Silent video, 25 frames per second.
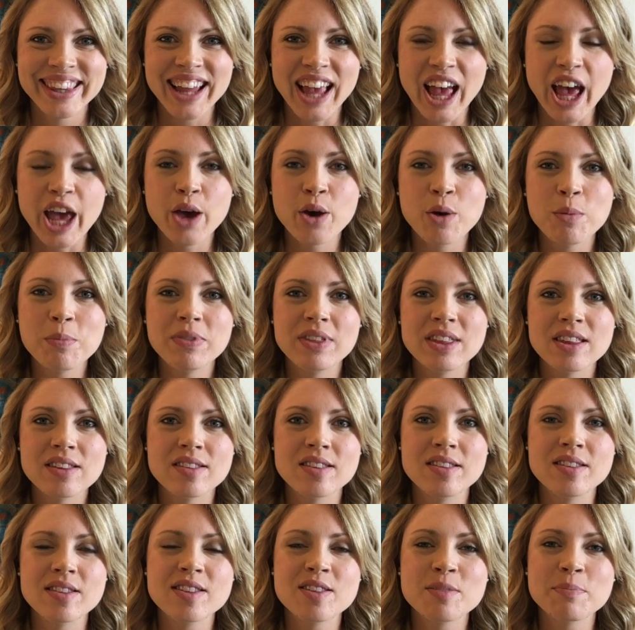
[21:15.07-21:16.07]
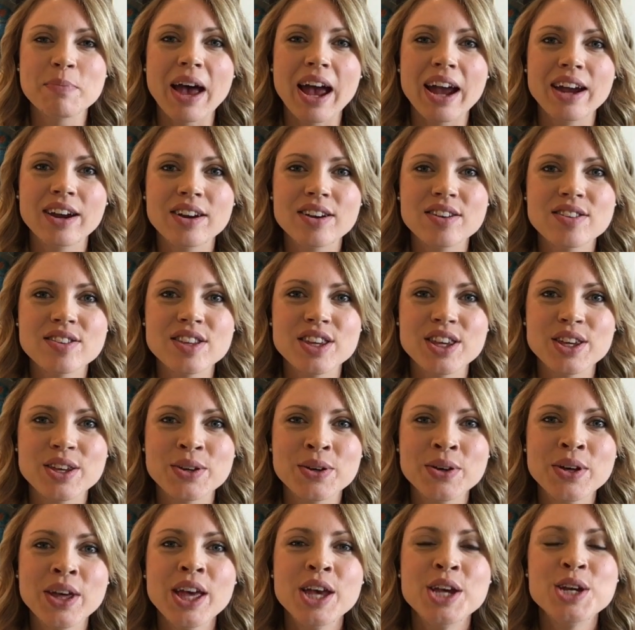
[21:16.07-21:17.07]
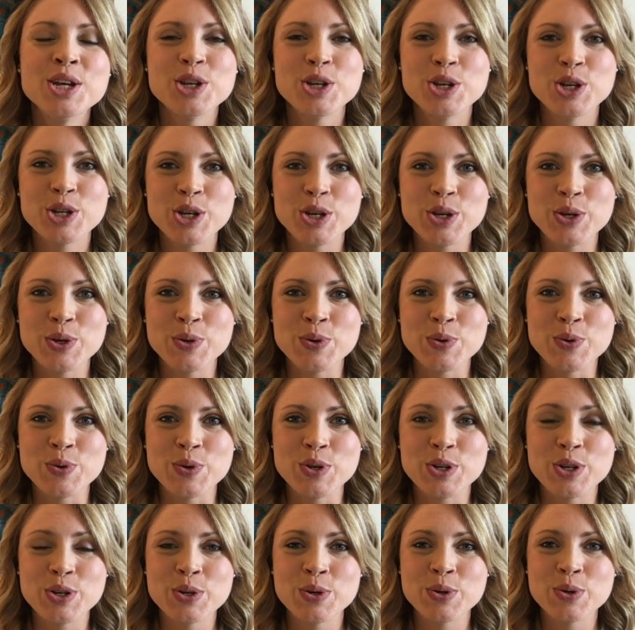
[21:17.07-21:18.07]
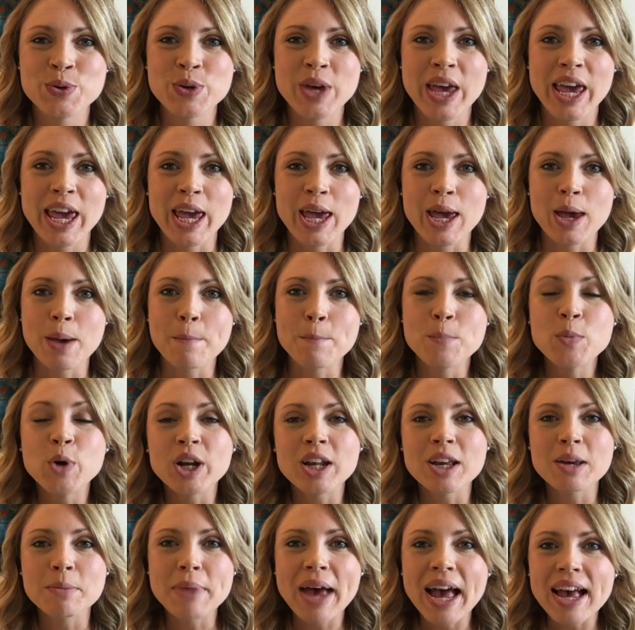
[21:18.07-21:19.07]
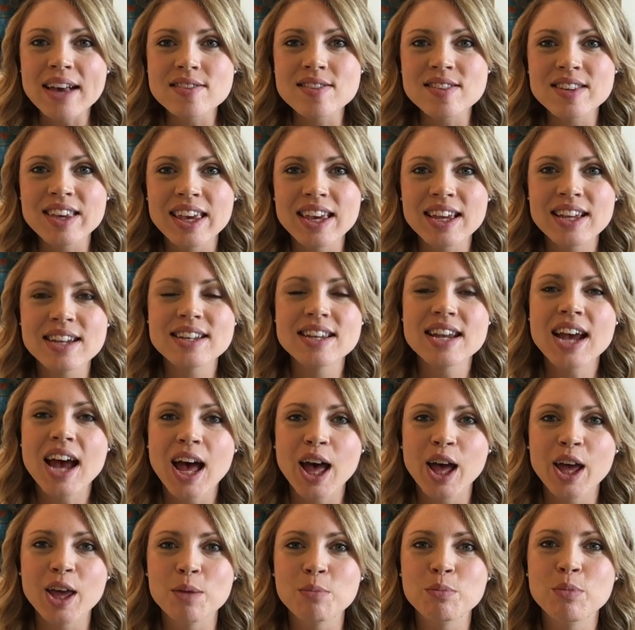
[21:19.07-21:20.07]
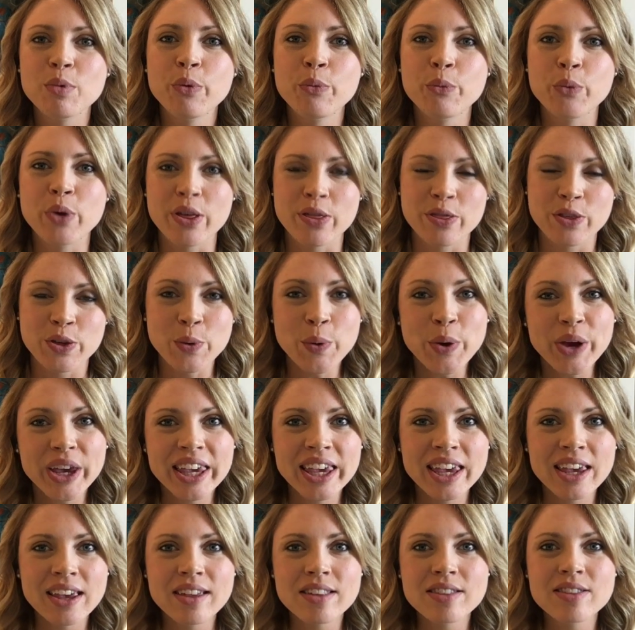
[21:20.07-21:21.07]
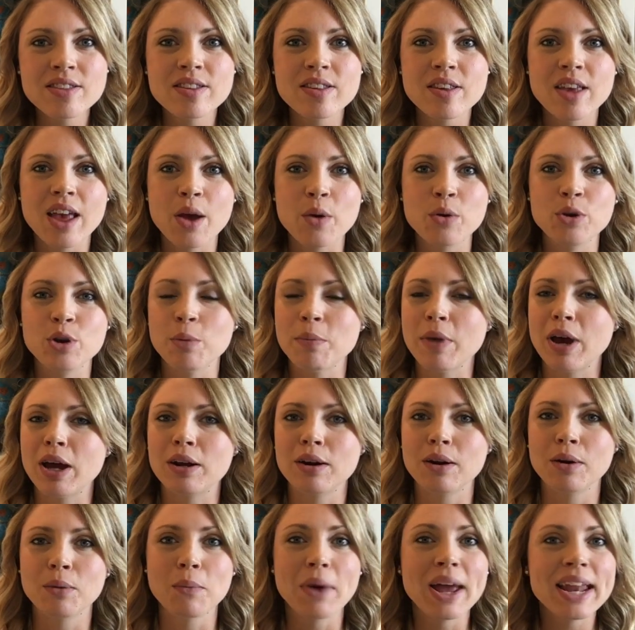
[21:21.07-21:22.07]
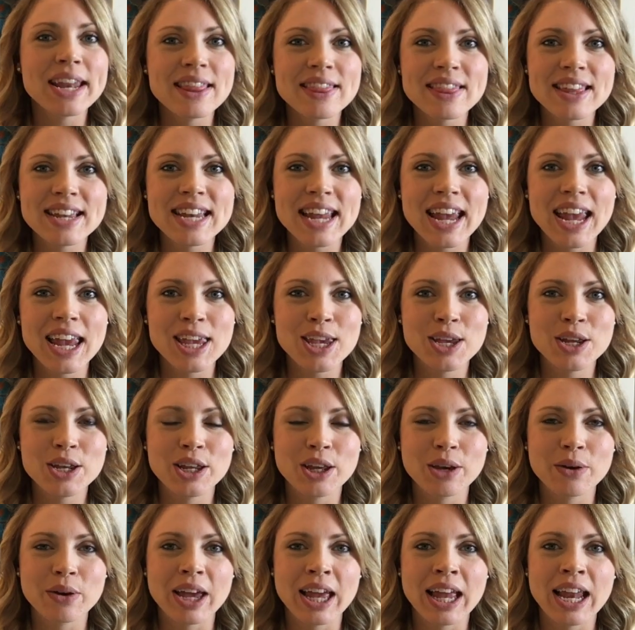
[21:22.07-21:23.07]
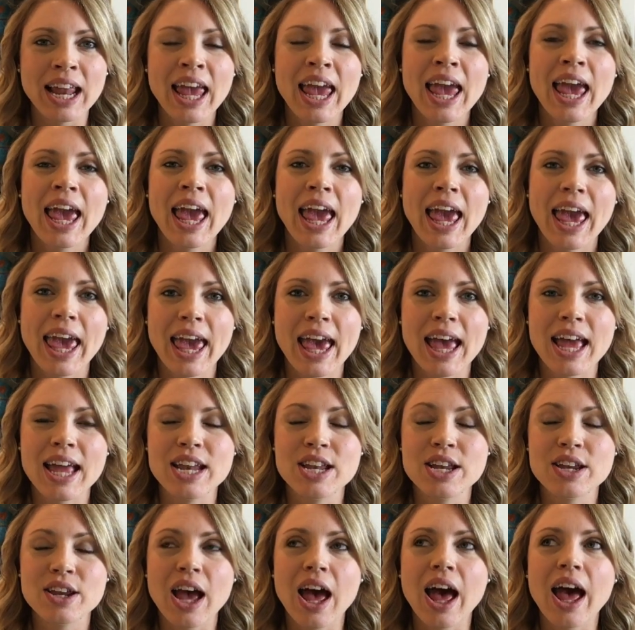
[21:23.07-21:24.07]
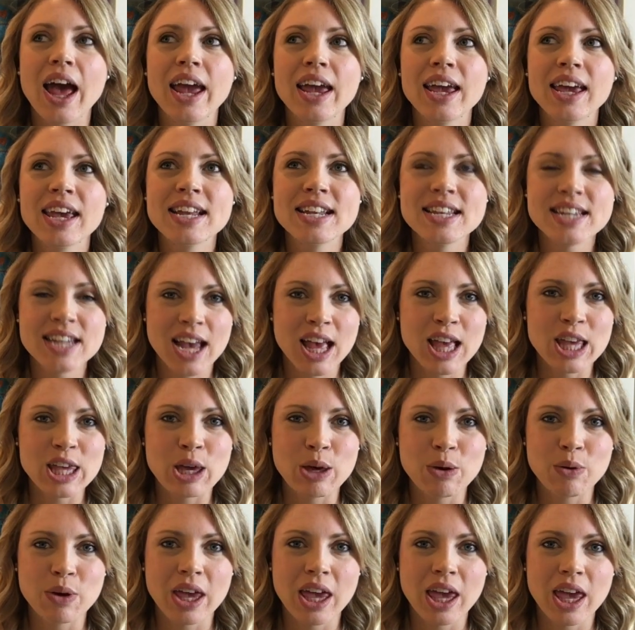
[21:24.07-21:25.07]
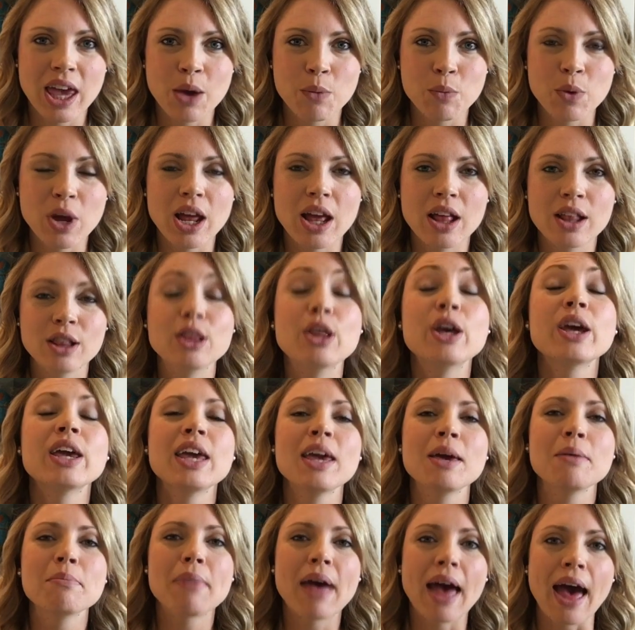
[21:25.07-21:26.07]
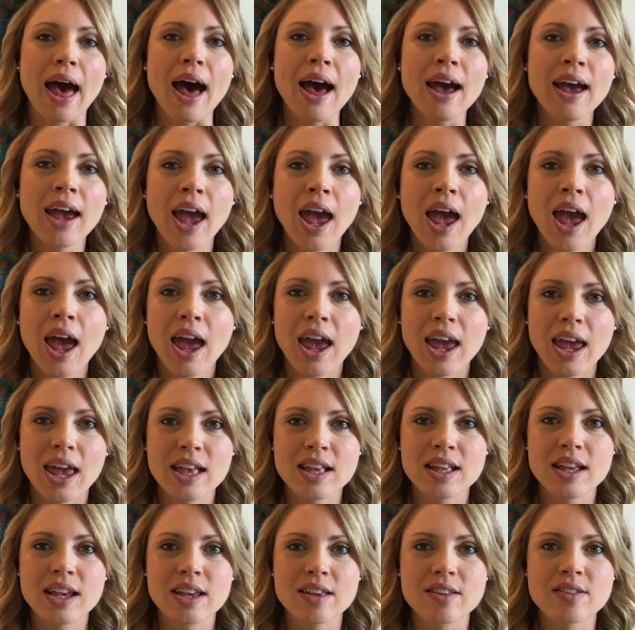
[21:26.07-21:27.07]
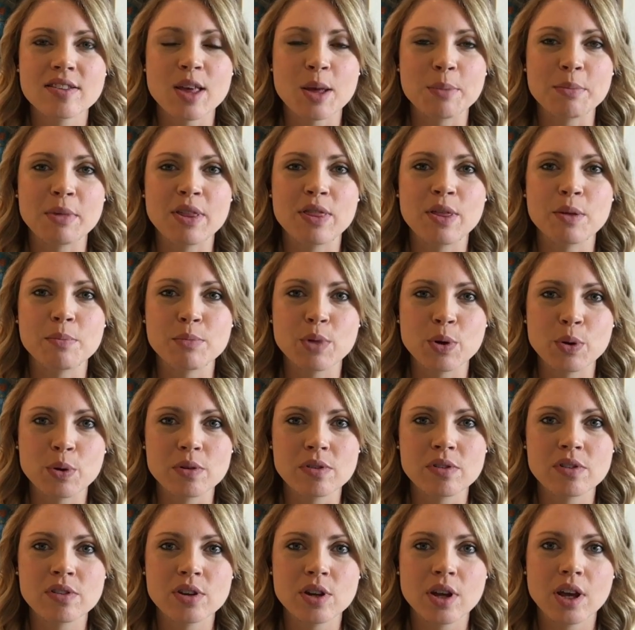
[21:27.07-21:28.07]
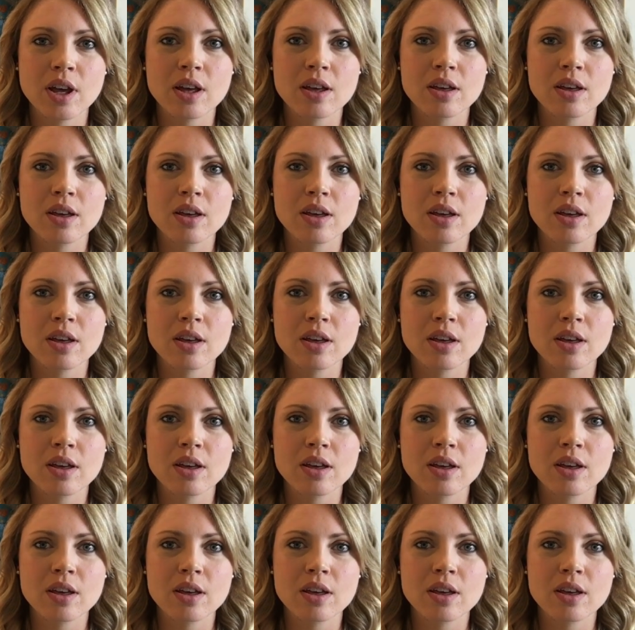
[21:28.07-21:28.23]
I hope this inspires you to do a morning basket time with your kids, no matter when in the day you do it. And I can tell you, looking back, it is some of the most